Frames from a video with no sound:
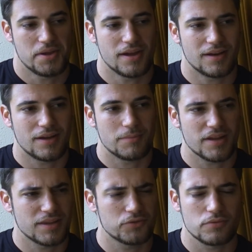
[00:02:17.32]
and um,
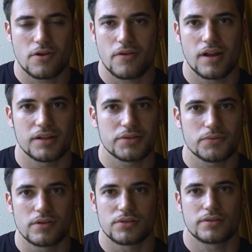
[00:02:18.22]
i think tomorrow night
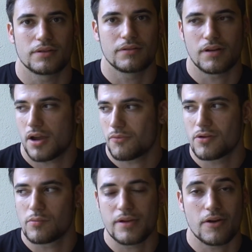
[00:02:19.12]
as well so i
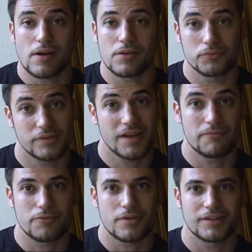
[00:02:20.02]
will be around with
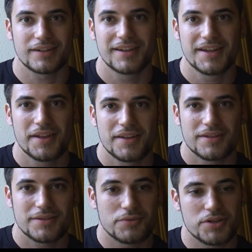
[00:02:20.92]
everyone
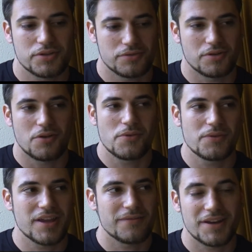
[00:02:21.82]
which you know
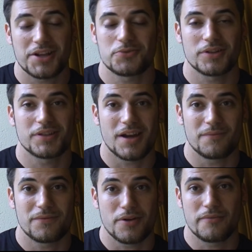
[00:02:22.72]
will give an extra
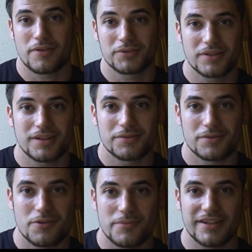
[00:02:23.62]
time for everyone to get to
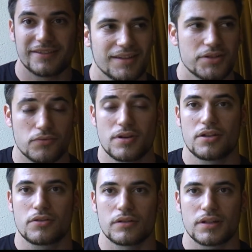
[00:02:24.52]
know me. It's
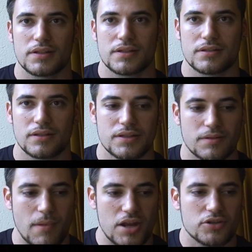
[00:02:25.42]
really good. It's it's
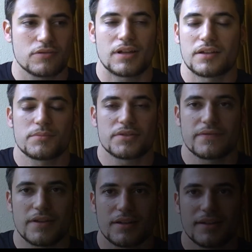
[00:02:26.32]
a magical
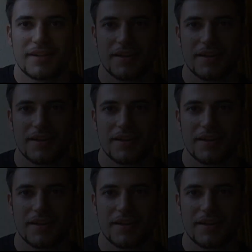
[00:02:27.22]
atmosphere.